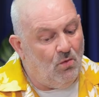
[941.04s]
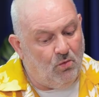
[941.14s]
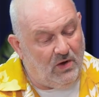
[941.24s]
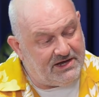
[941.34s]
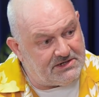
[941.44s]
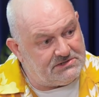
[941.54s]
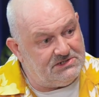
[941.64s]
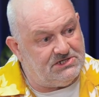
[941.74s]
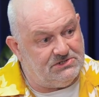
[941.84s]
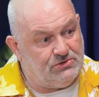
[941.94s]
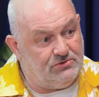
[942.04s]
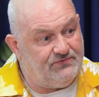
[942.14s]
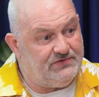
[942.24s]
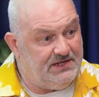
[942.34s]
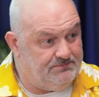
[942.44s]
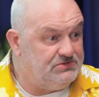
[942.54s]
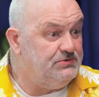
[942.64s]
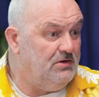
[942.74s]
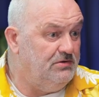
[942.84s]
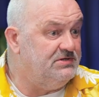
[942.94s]
where this is good for them
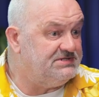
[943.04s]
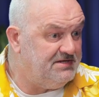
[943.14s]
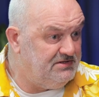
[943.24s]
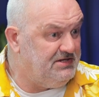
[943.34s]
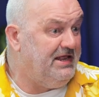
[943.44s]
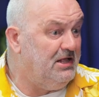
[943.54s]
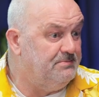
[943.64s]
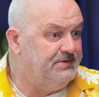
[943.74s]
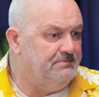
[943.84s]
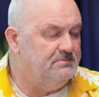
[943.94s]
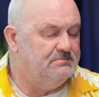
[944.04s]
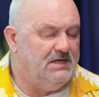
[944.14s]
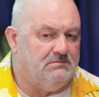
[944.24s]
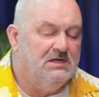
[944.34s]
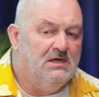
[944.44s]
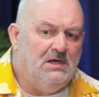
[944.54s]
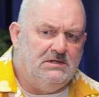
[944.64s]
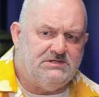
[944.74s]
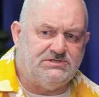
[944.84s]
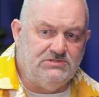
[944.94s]
to understand and help them. Now,
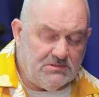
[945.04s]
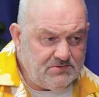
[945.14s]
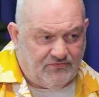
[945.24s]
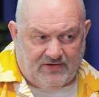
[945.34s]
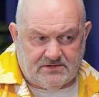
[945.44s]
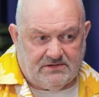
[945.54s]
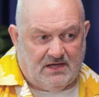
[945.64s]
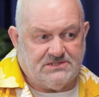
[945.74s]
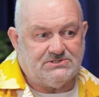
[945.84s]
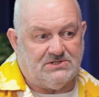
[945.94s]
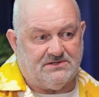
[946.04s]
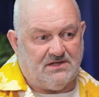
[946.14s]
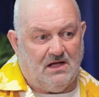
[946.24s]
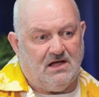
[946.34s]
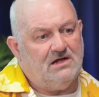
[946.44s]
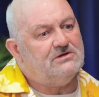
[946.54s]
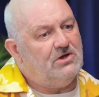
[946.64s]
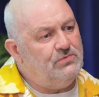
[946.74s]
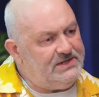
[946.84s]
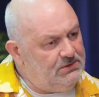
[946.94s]
there's a number of areas that
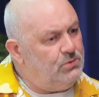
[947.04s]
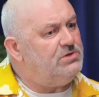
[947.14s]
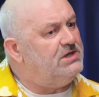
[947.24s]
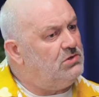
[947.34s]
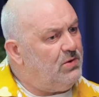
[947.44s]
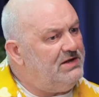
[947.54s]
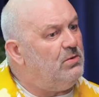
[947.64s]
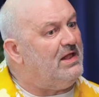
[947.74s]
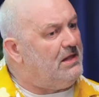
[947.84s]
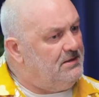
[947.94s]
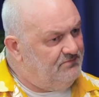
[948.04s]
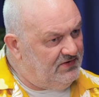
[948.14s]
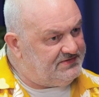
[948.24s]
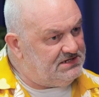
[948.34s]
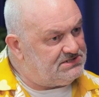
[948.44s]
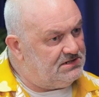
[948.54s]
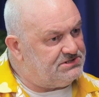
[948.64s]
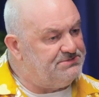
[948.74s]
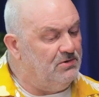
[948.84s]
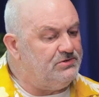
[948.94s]
are already working quite well with these
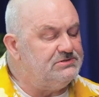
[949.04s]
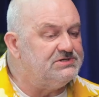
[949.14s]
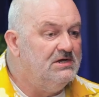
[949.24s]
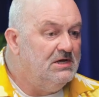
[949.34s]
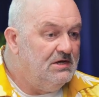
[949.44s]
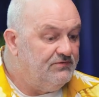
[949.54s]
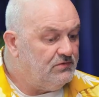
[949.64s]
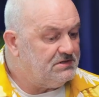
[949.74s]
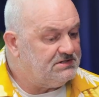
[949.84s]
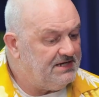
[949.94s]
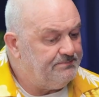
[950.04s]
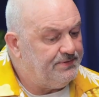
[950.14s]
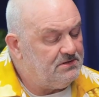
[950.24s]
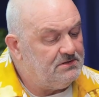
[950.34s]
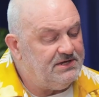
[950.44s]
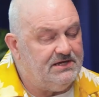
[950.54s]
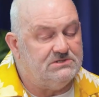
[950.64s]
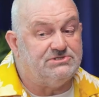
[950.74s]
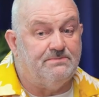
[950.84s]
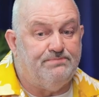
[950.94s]
large models. For example,
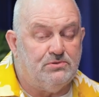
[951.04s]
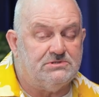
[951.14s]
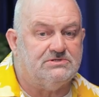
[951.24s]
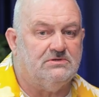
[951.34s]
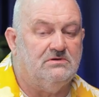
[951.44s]
in support